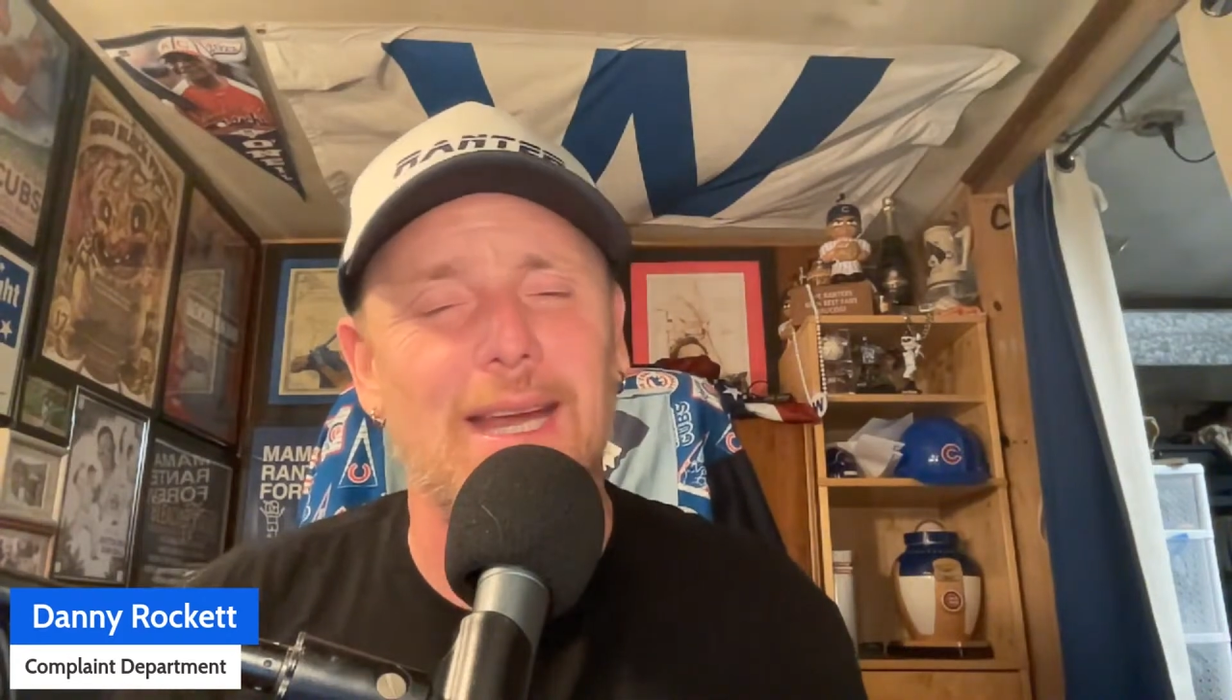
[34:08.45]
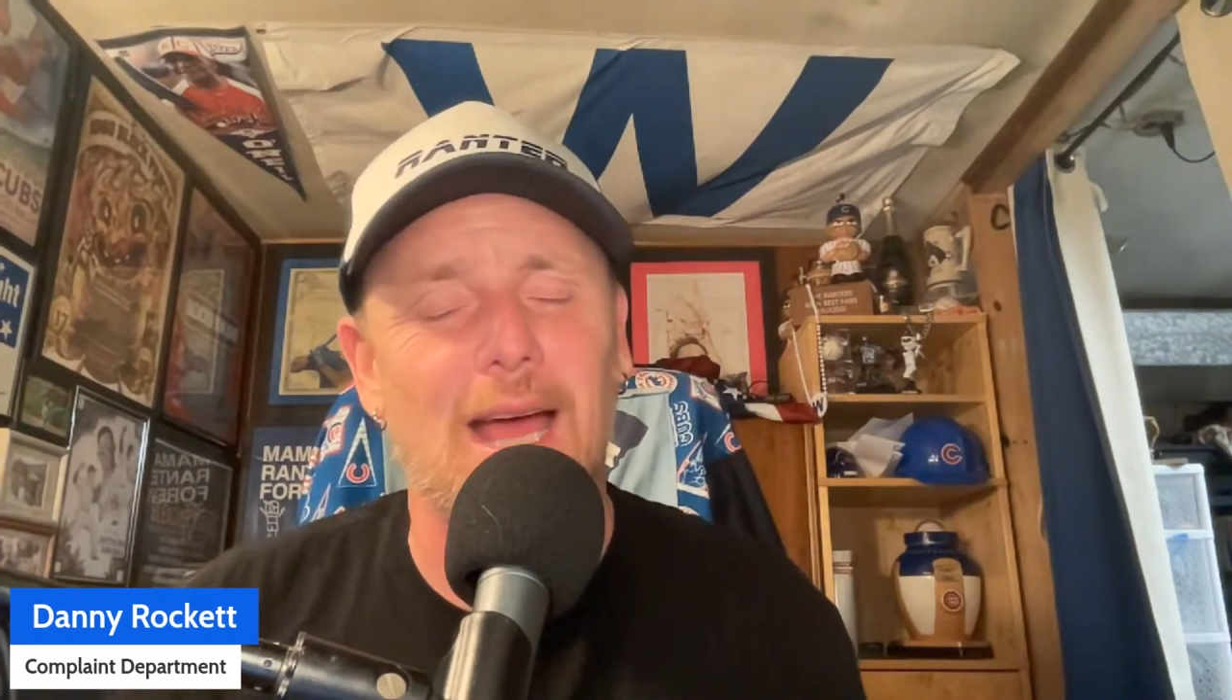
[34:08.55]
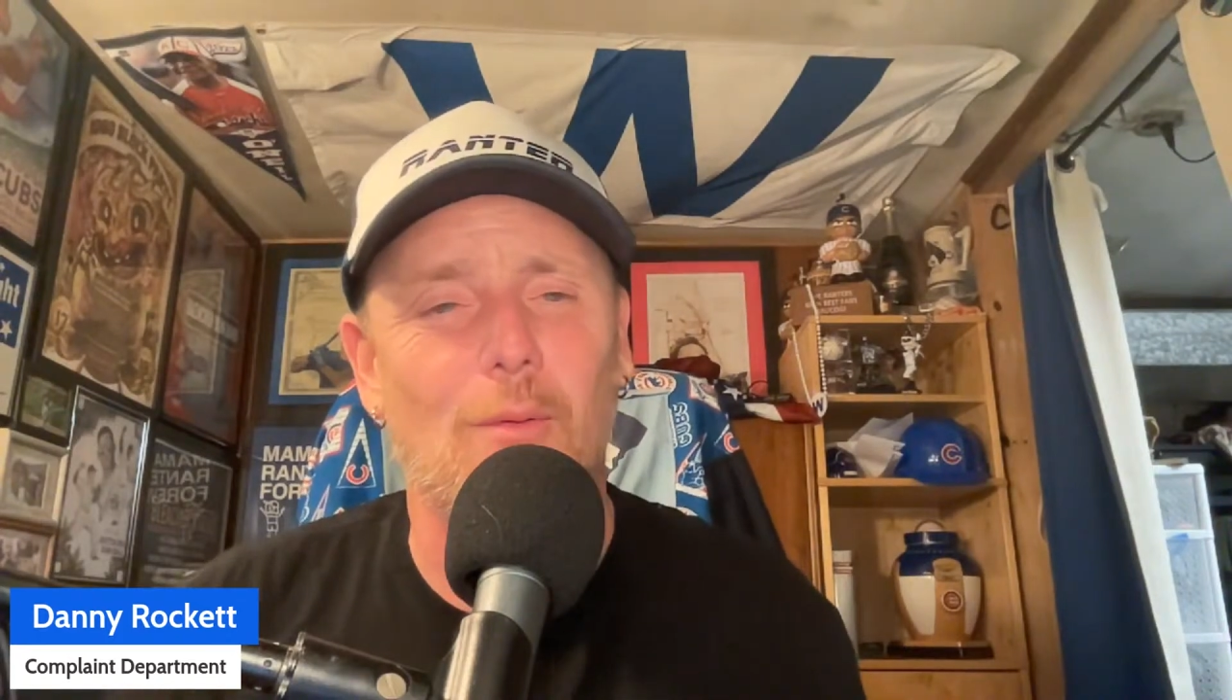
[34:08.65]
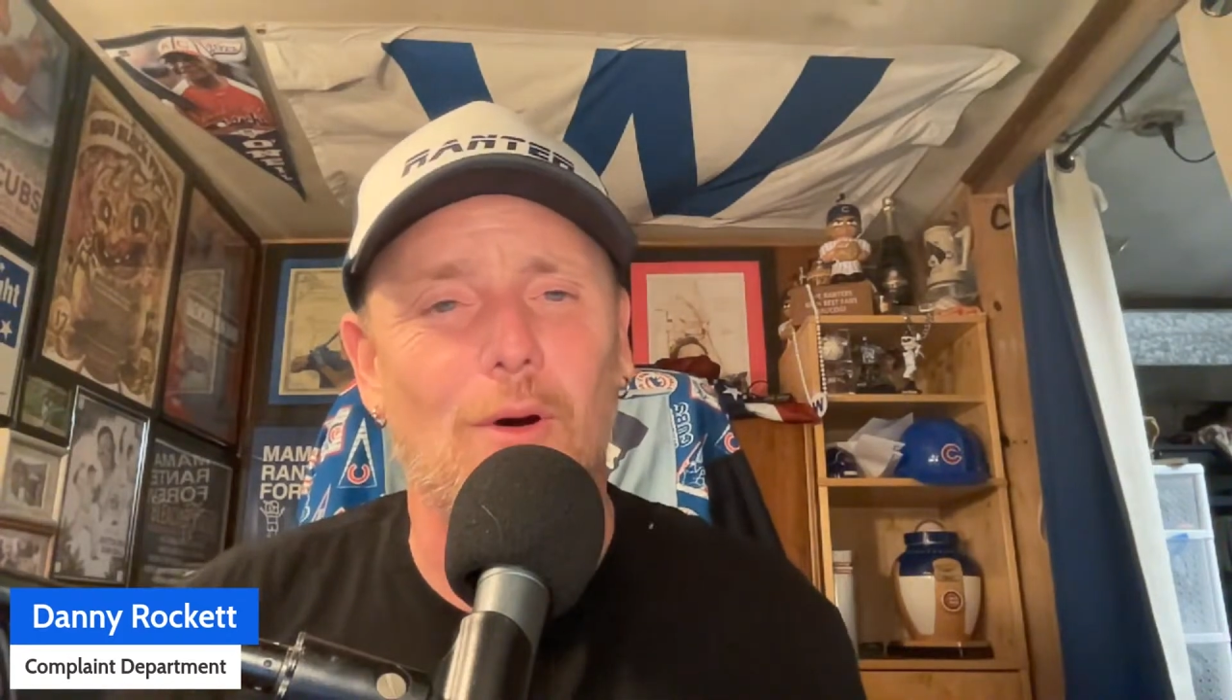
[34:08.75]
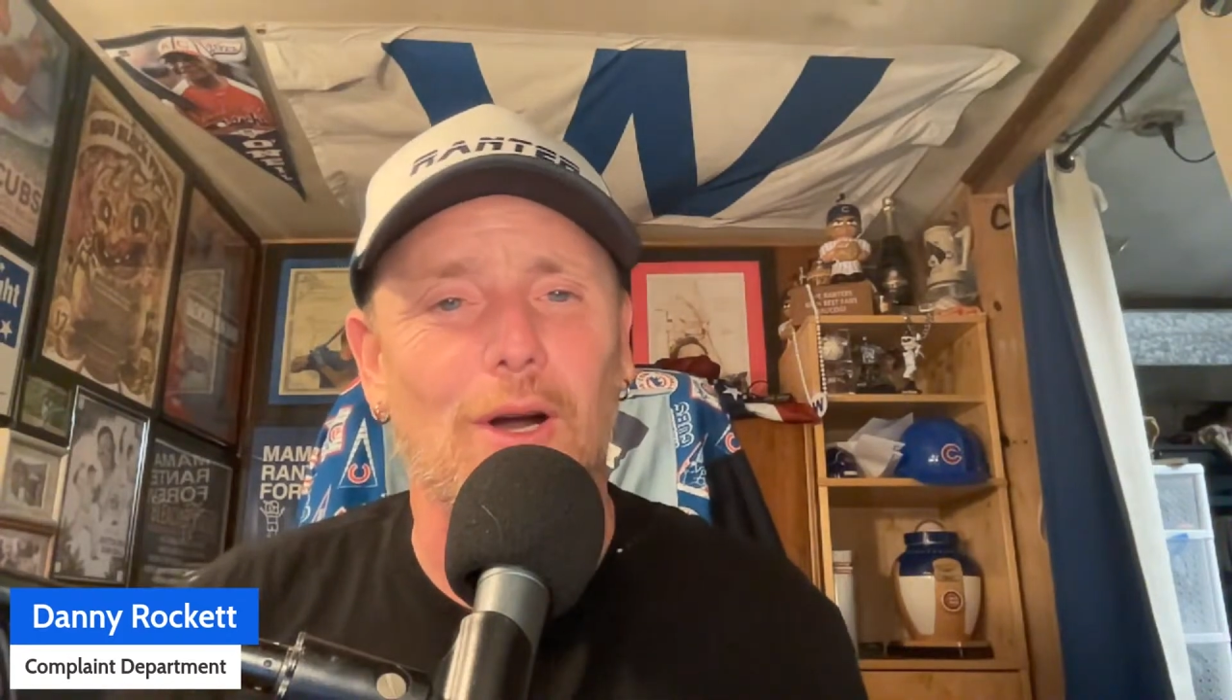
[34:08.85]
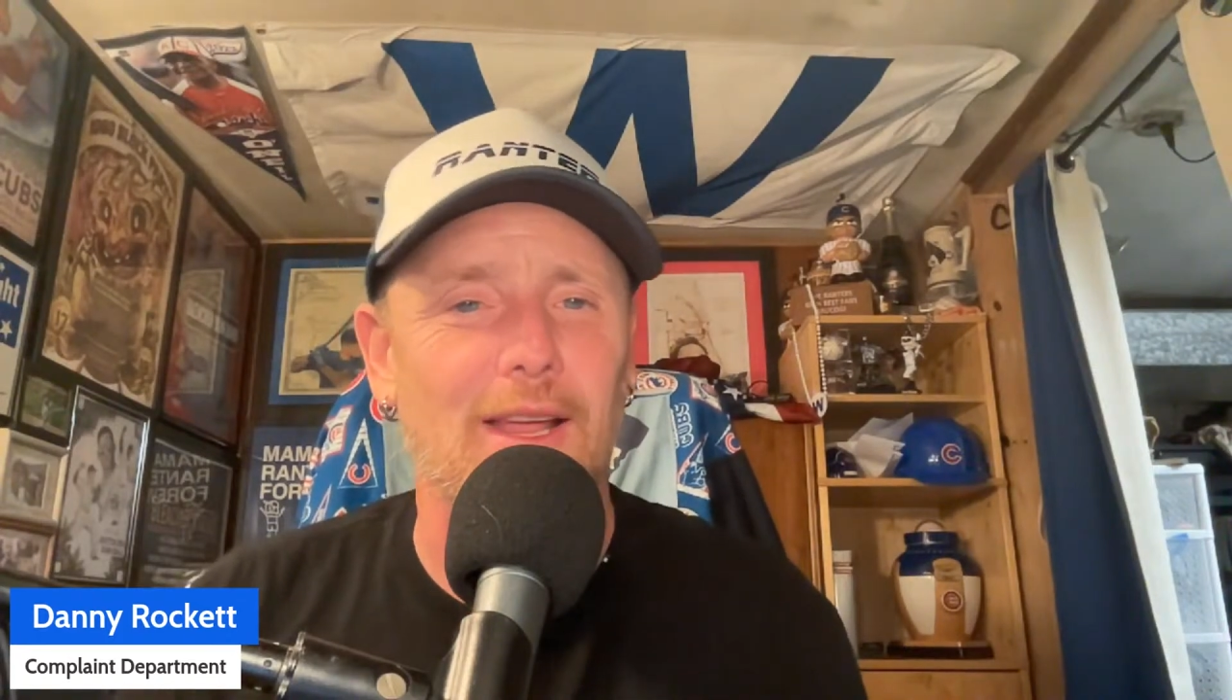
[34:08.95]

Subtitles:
Network.